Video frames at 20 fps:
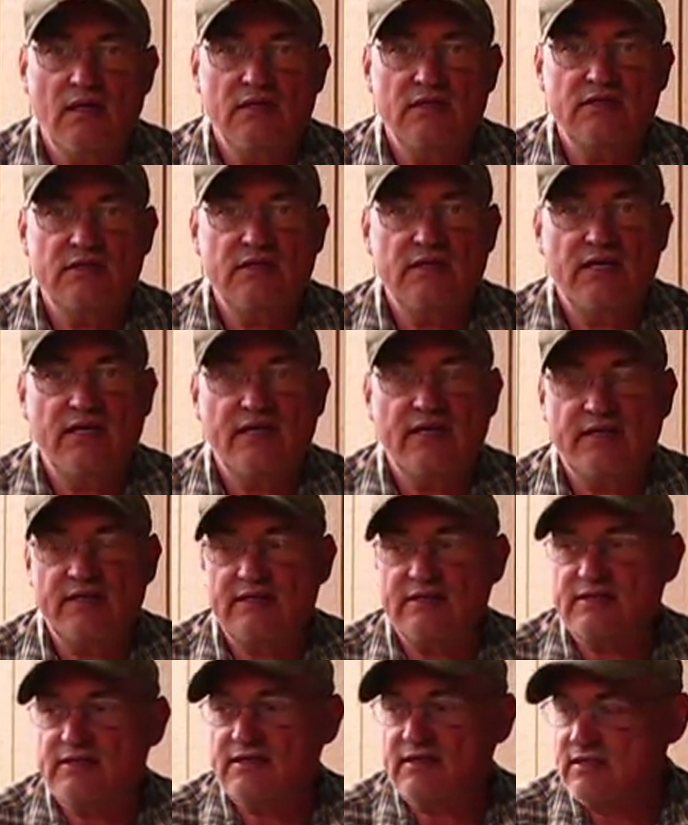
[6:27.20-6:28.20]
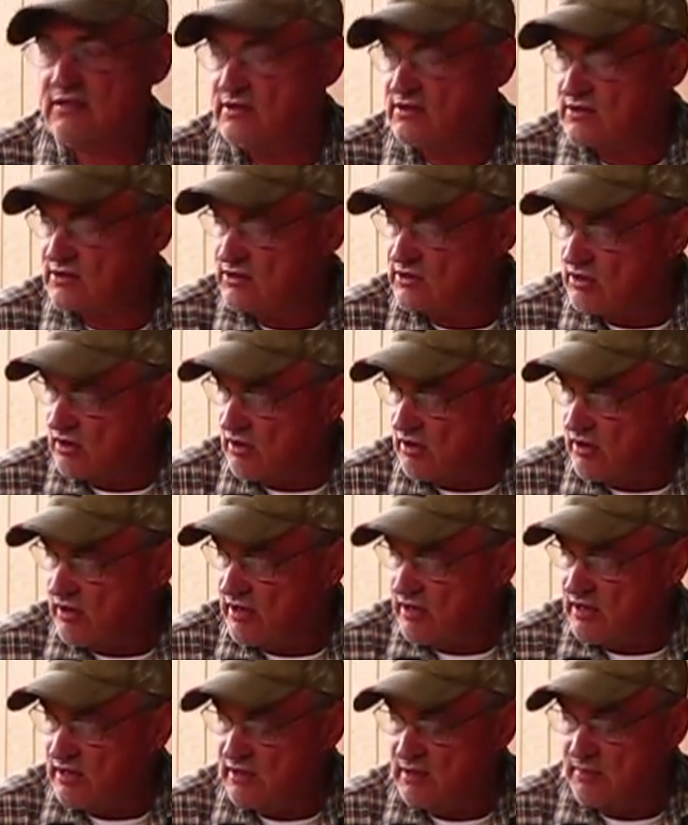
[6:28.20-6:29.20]
So now that the seeds are
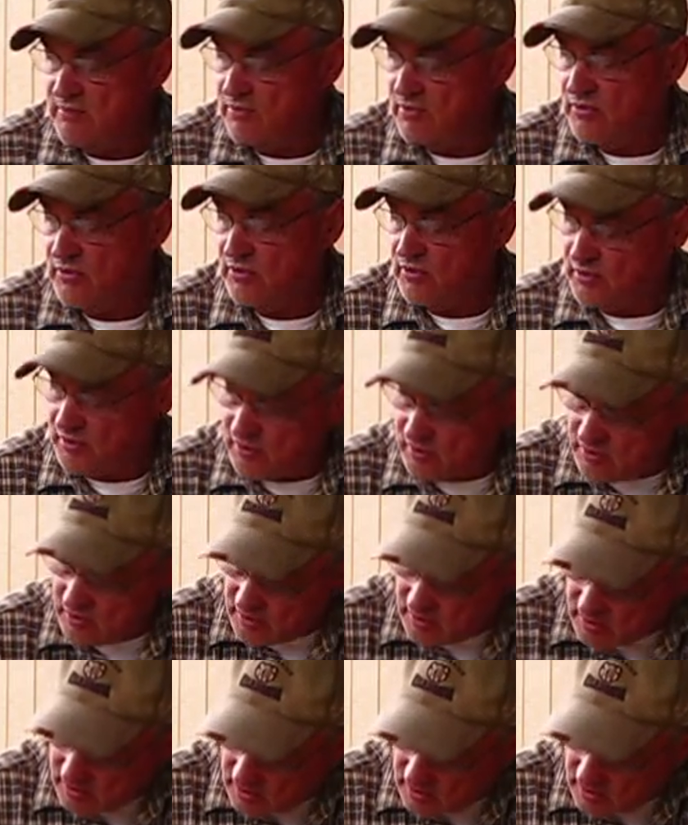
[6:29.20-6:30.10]
started in the brooder,